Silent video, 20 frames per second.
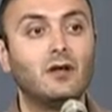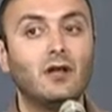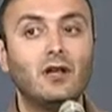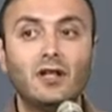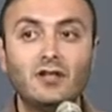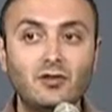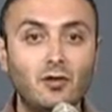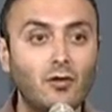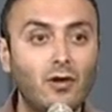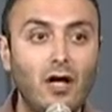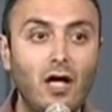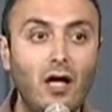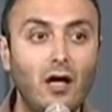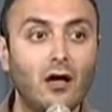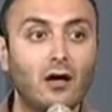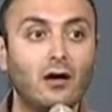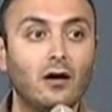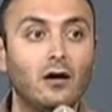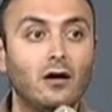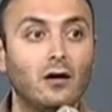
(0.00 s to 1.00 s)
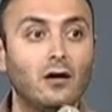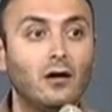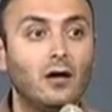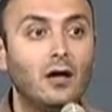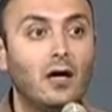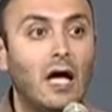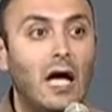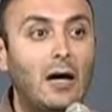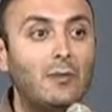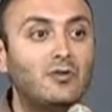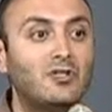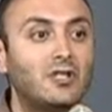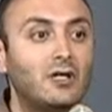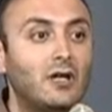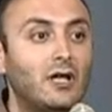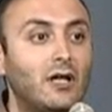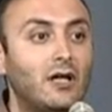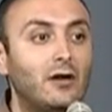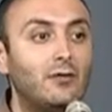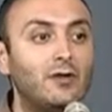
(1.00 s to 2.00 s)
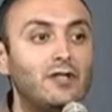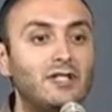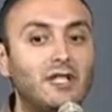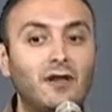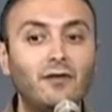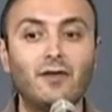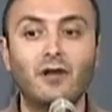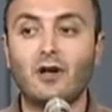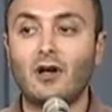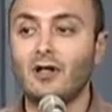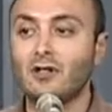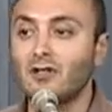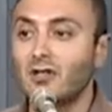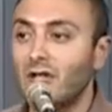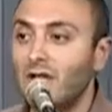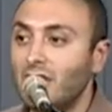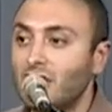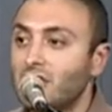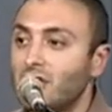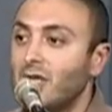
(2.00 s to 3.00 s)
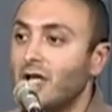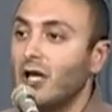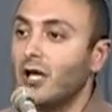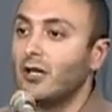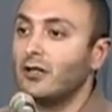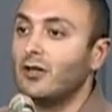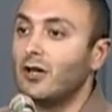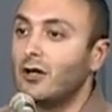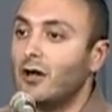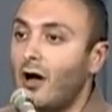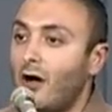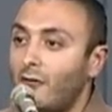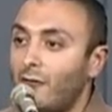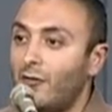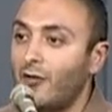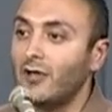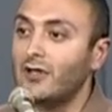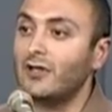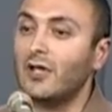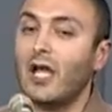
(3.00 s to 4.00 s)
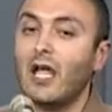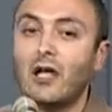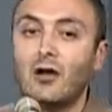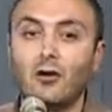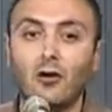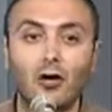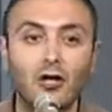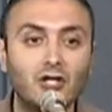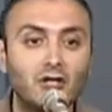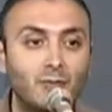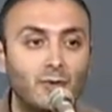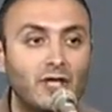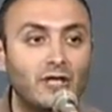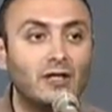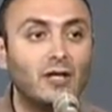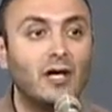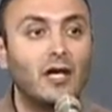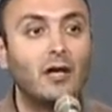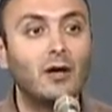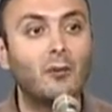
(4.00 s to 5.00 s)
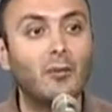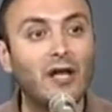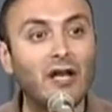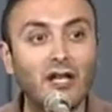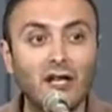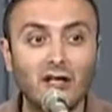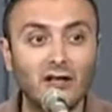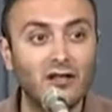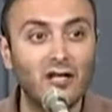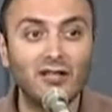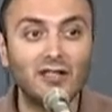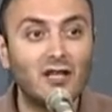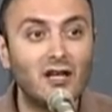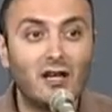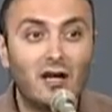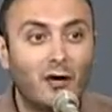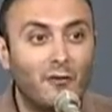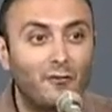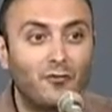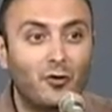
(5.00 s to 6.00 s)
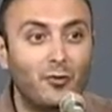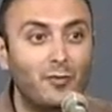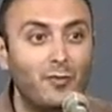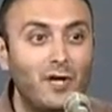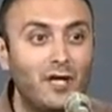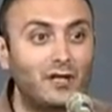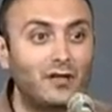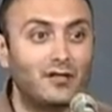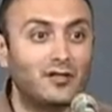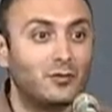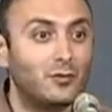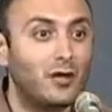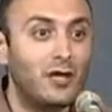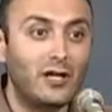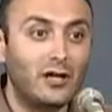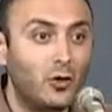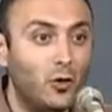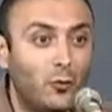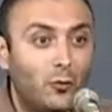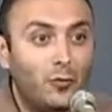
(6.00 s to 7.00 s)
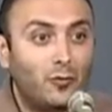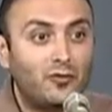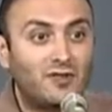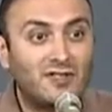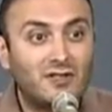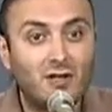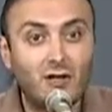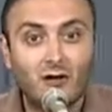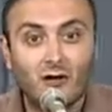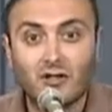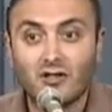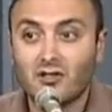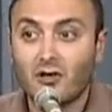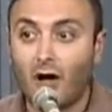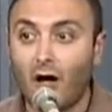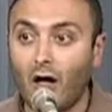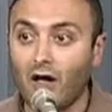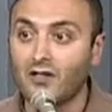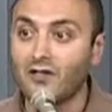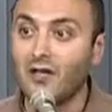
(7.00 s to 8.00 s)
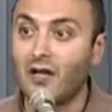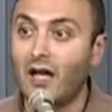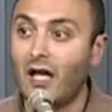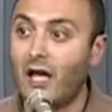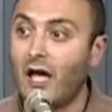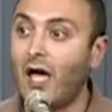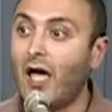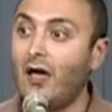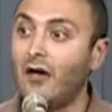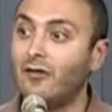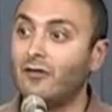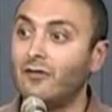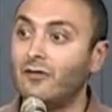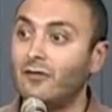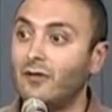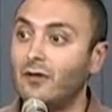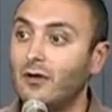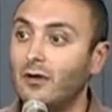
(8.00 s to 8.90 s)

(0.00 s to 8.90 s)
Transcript: It's okay. I'm still going to receive the consolation, the comfort, the encouragement, but it doesn't come from me. There's really no secret sauce that I have.